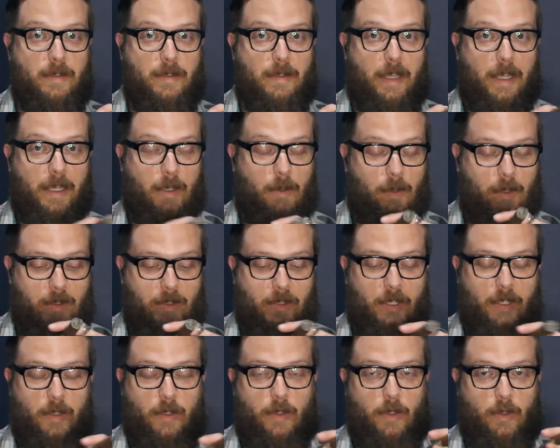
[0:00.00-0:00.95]
Like you can
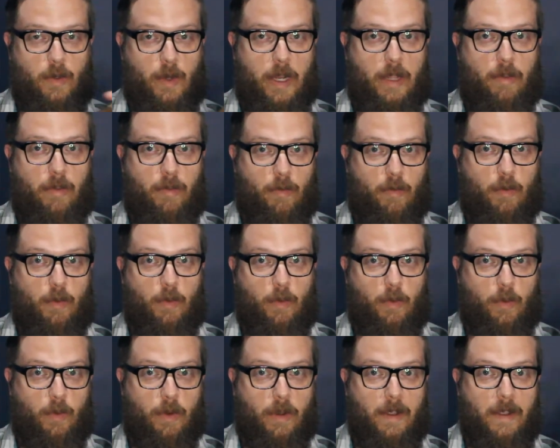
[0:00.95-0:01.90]
see straight
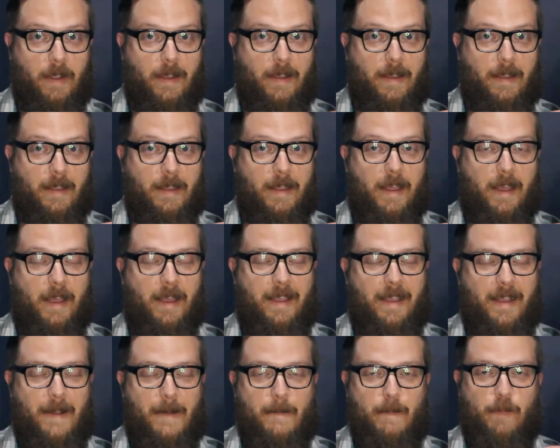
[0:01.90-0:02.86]
through
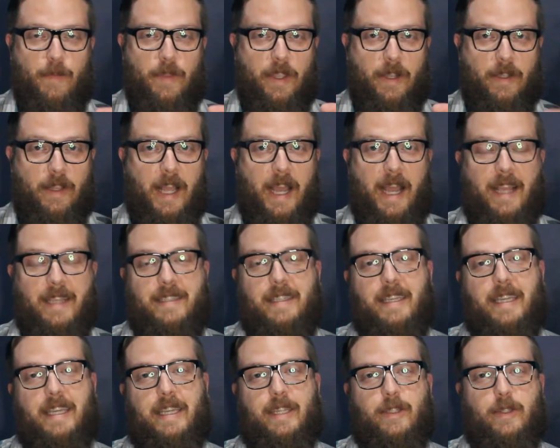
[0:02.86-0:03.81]
the
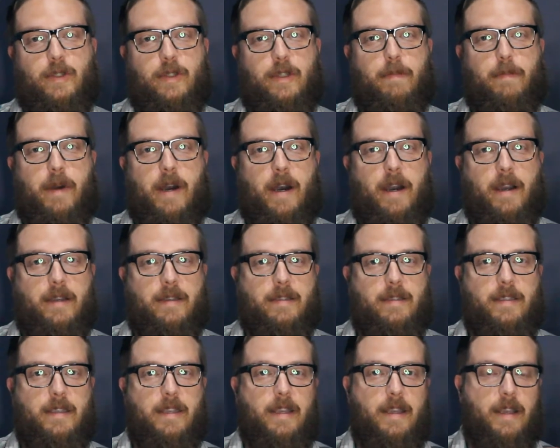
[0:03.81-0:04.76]
glass into the box
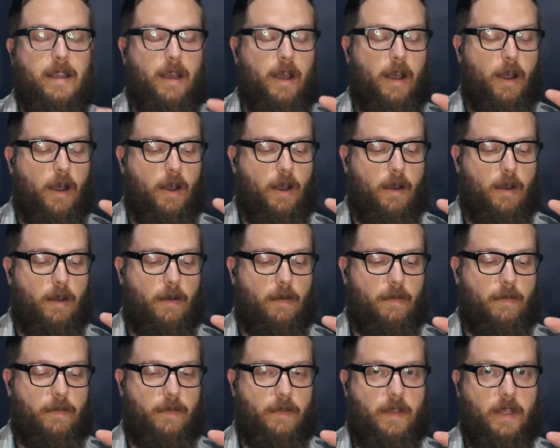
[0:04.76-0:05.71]

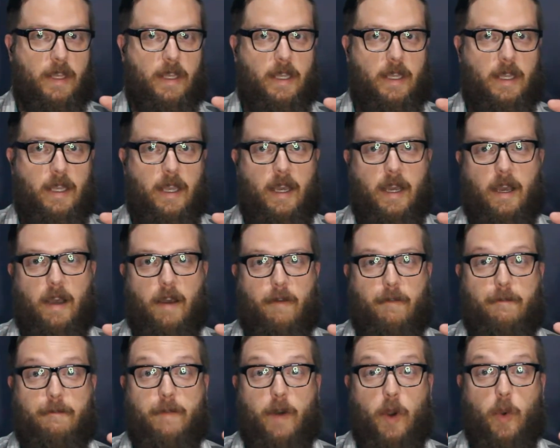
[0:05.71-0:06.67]
of the
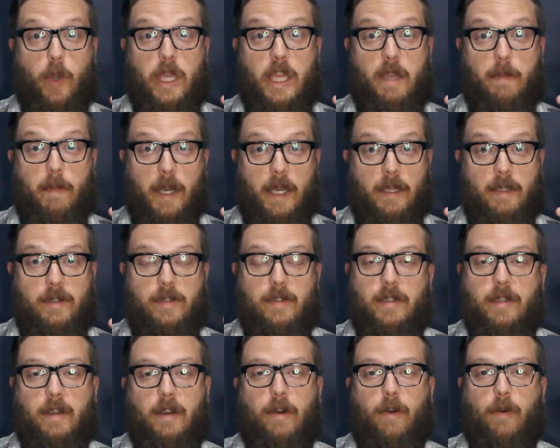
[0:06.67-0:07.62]
Fojibas
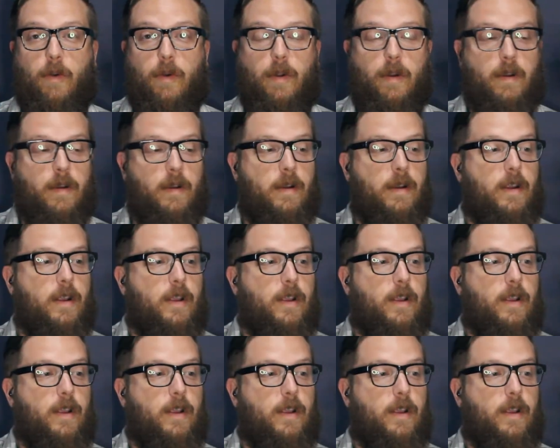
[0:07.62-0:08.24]
or